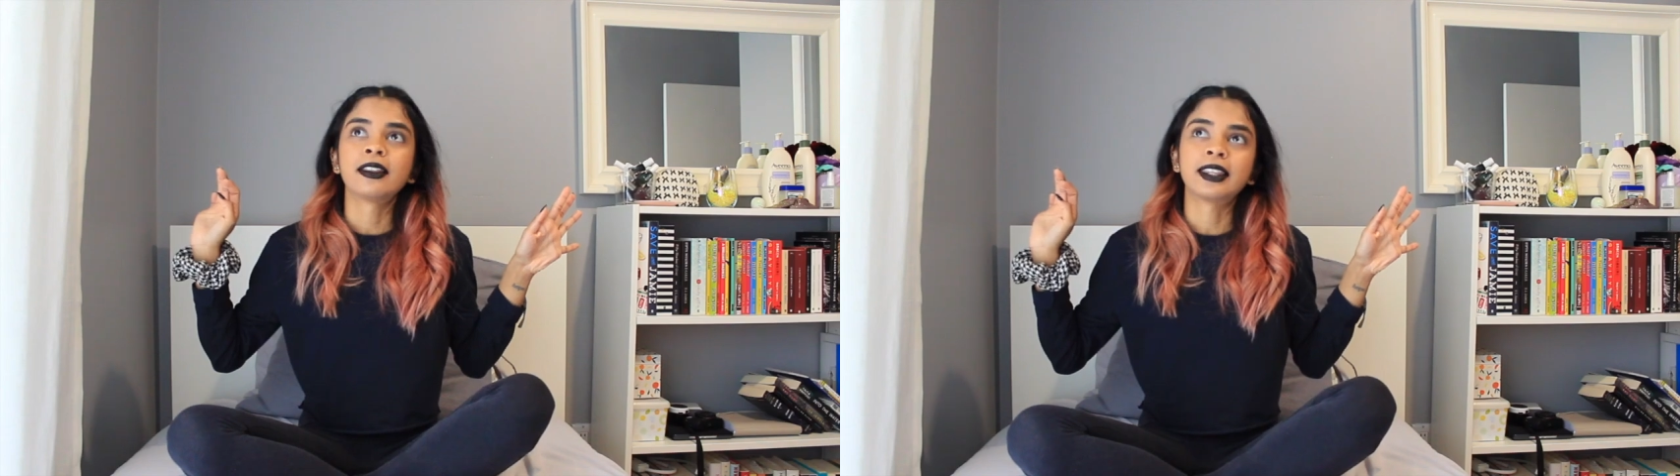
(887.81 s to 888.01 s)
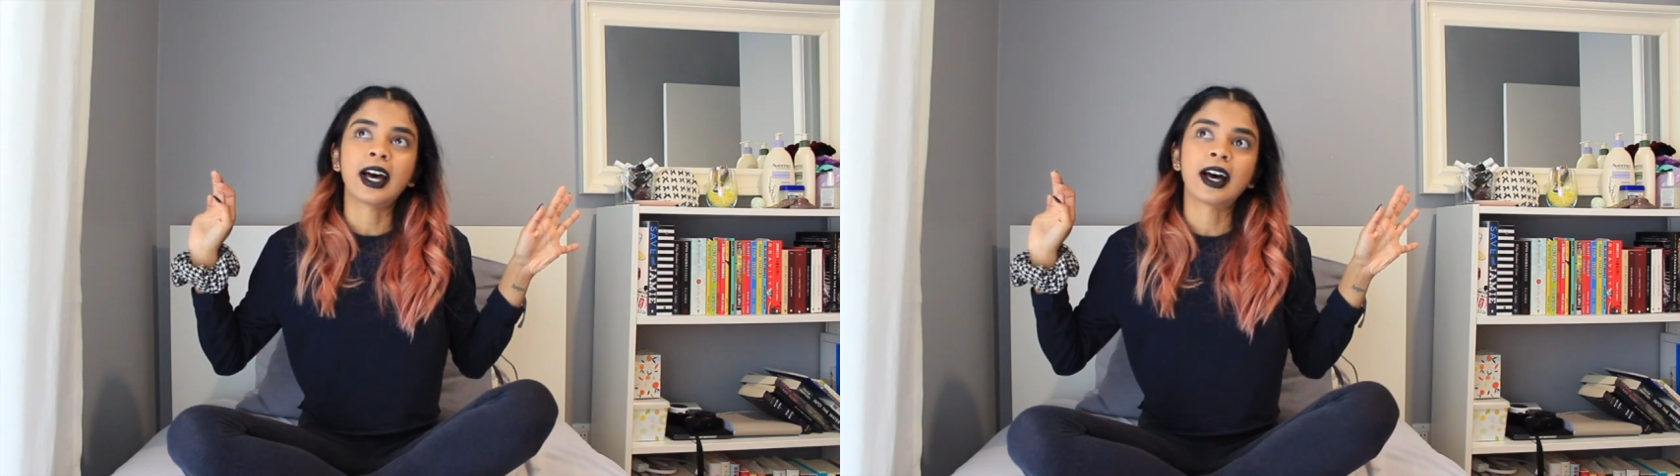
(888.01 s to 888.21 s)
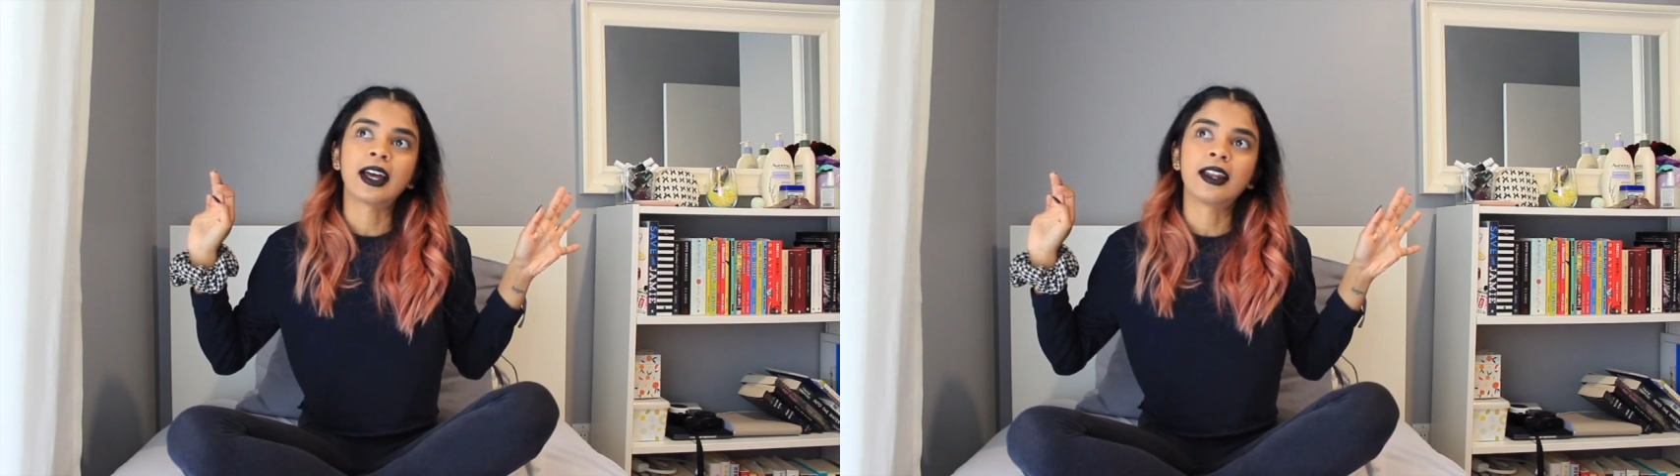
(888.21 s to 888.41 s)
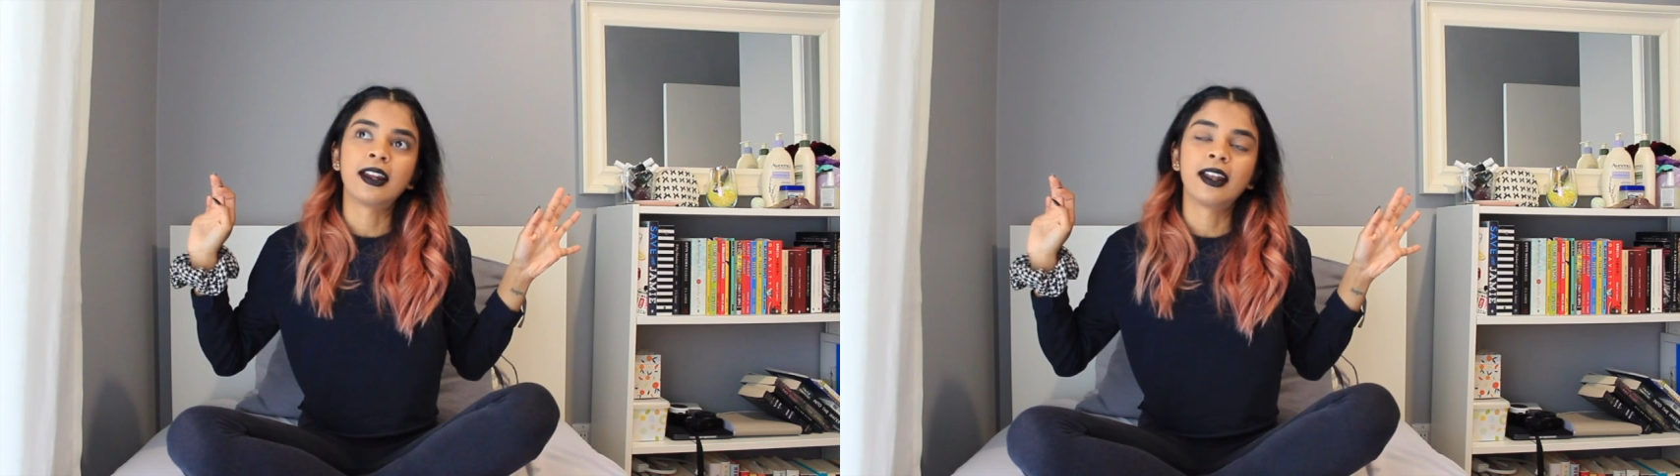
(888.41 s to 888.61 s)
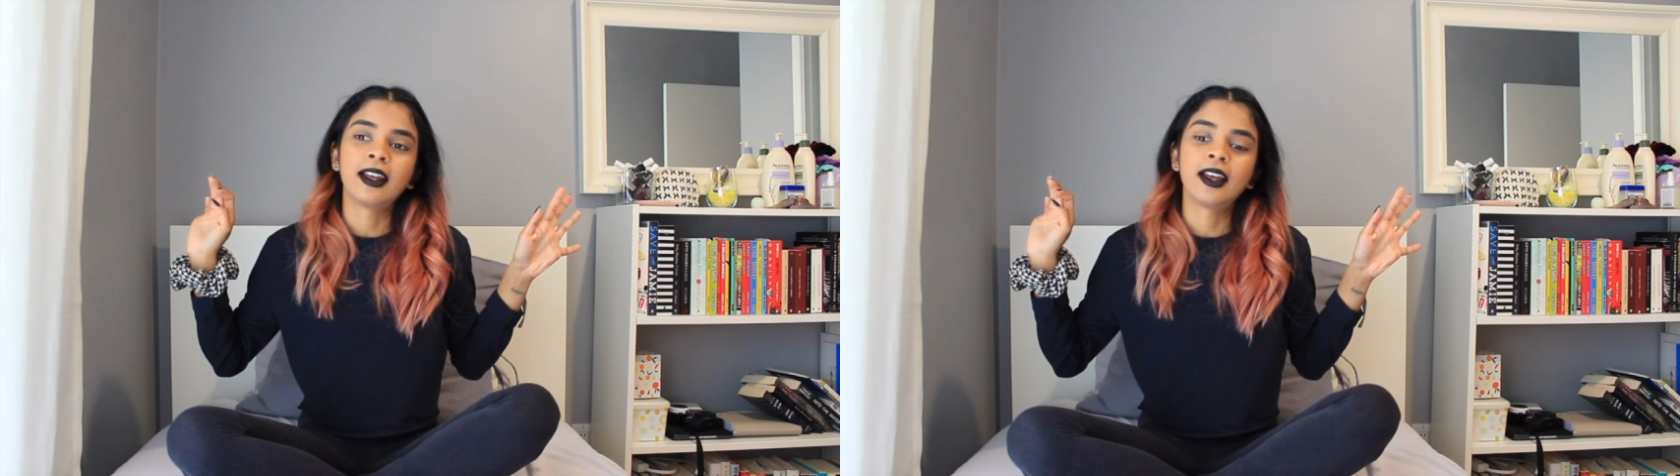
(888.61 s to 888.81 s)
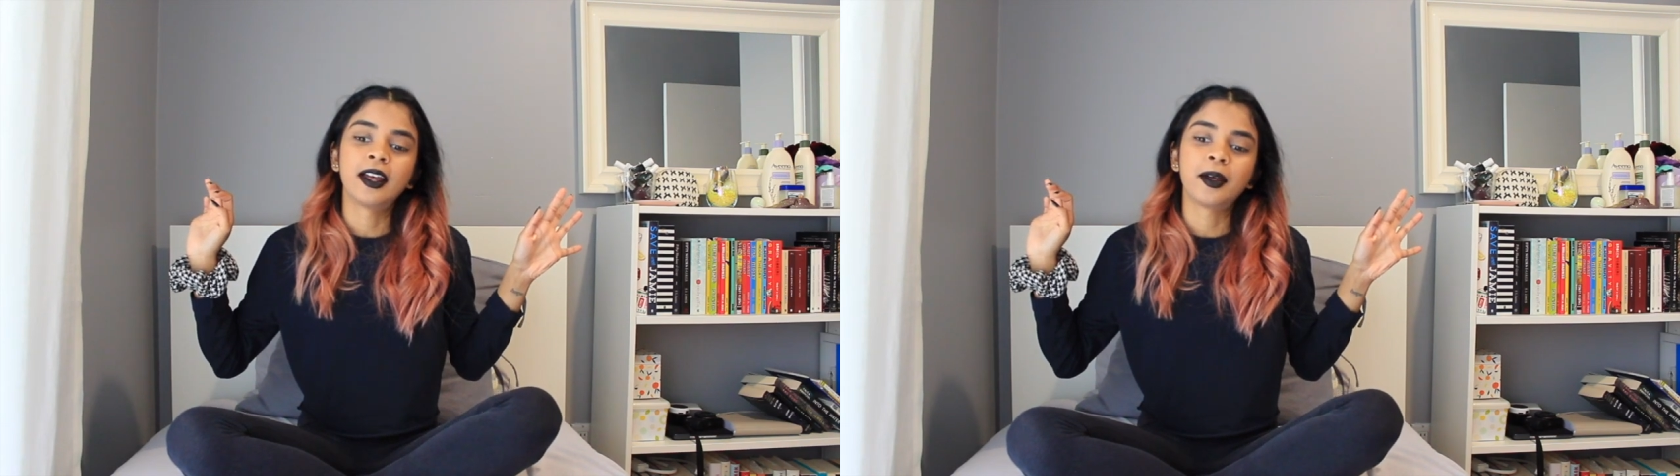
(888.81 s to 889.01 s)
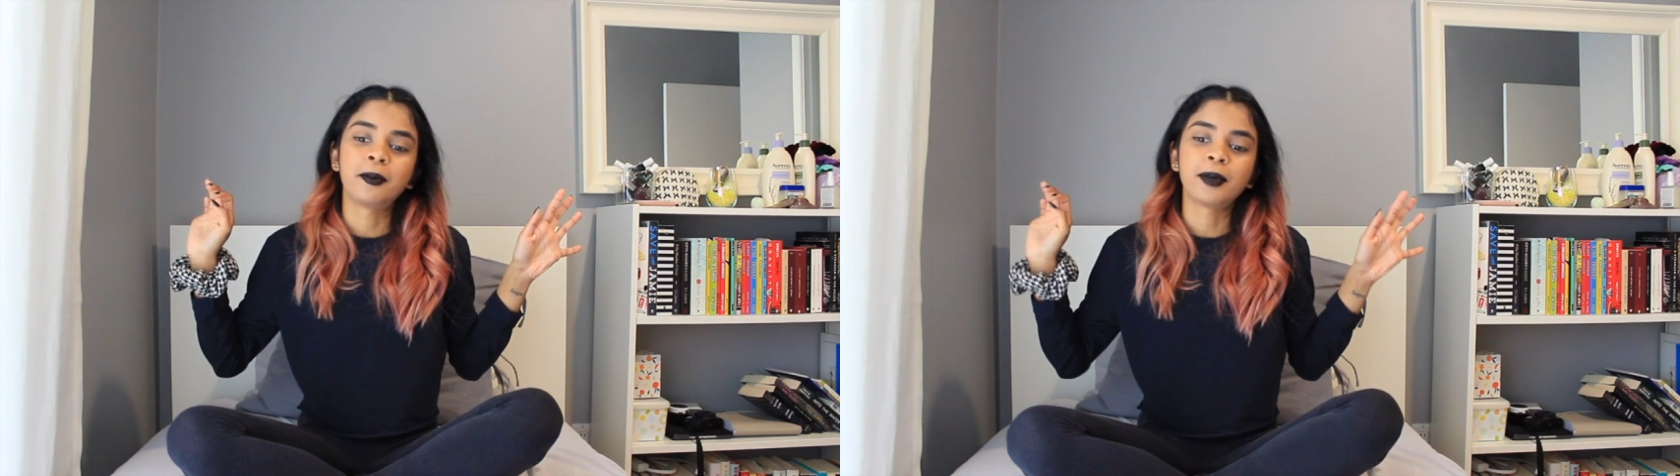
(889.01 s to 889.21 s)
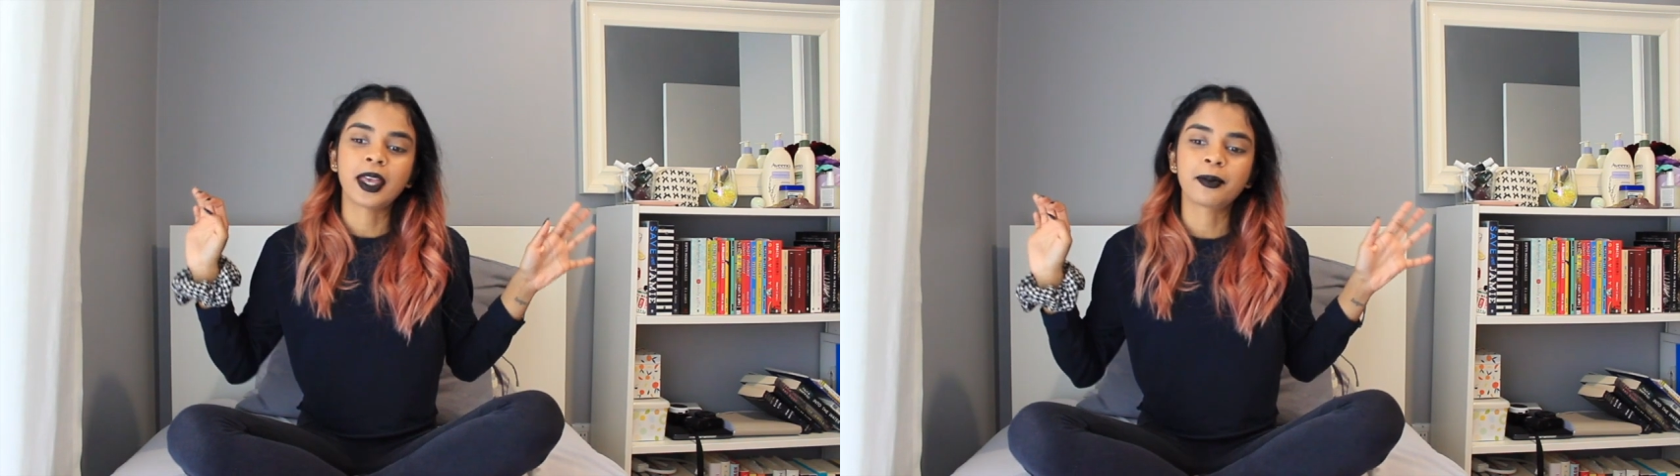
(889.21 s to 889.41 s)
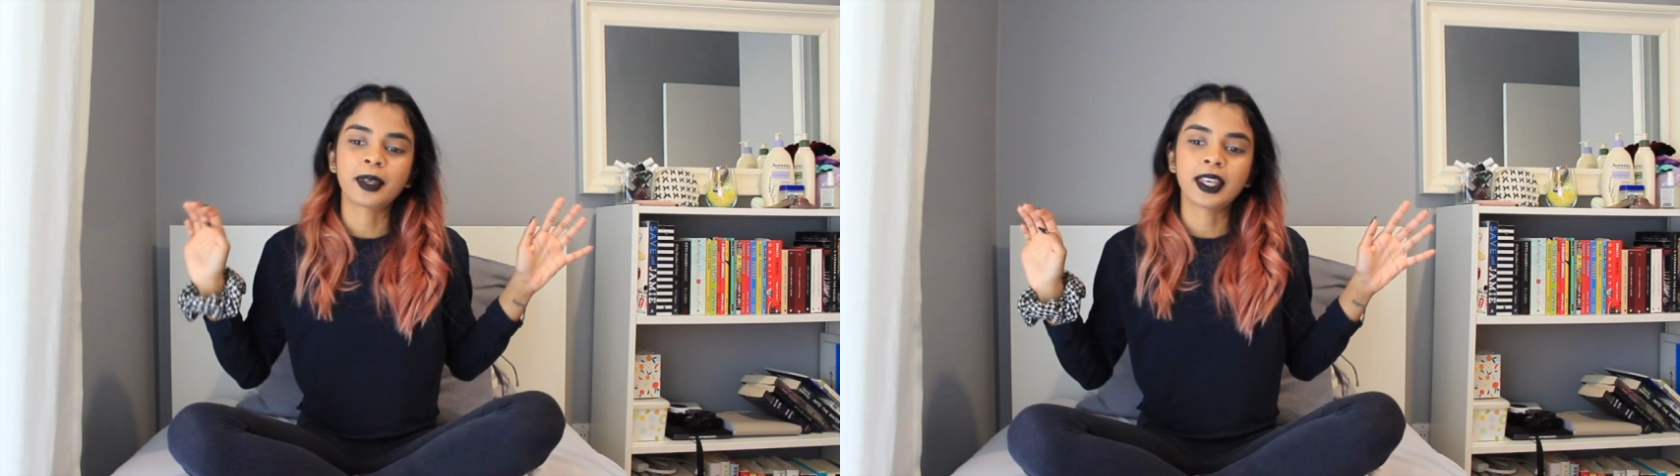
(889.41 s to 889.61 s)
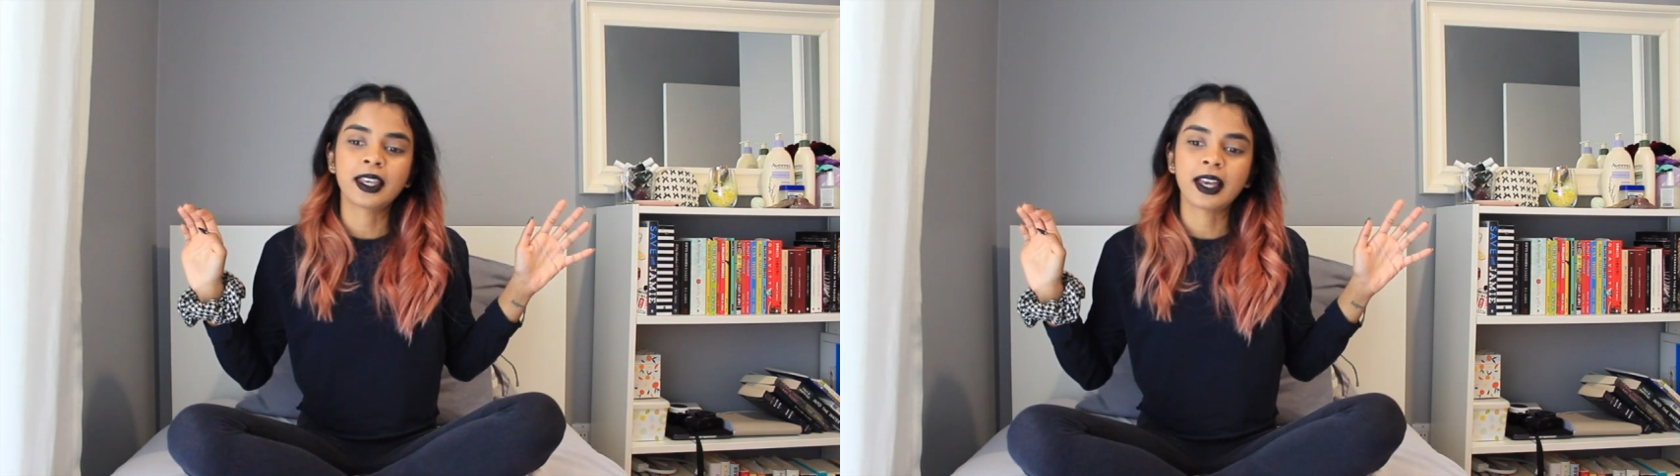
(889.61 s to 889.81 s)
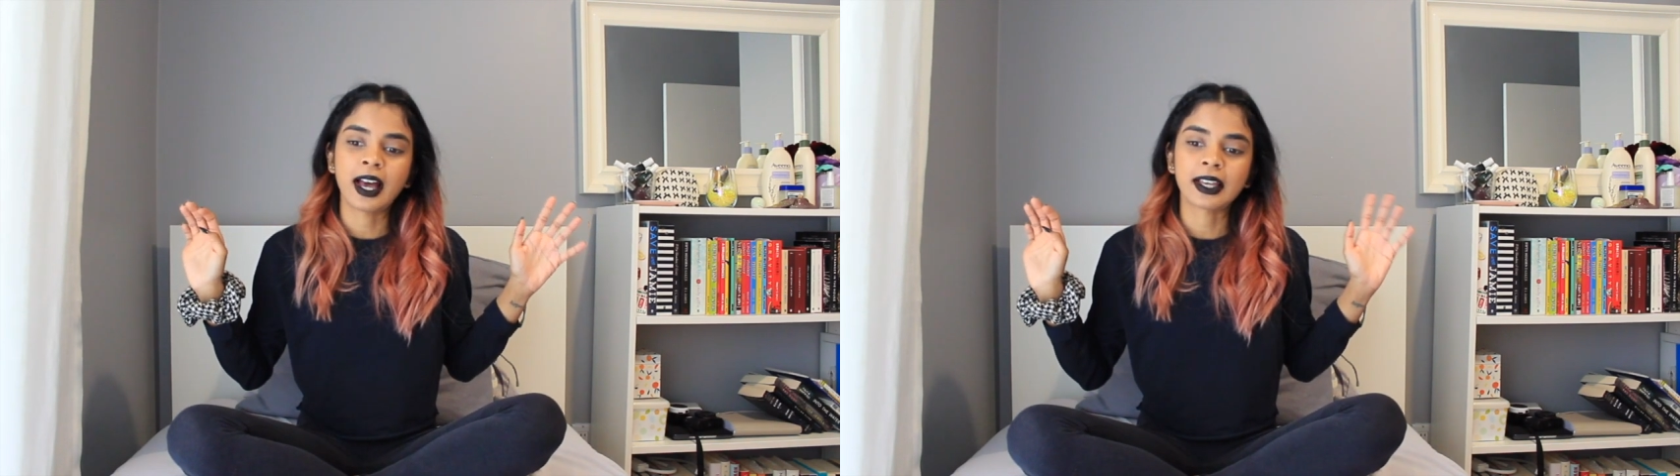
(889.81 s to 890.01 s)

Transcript: that maybe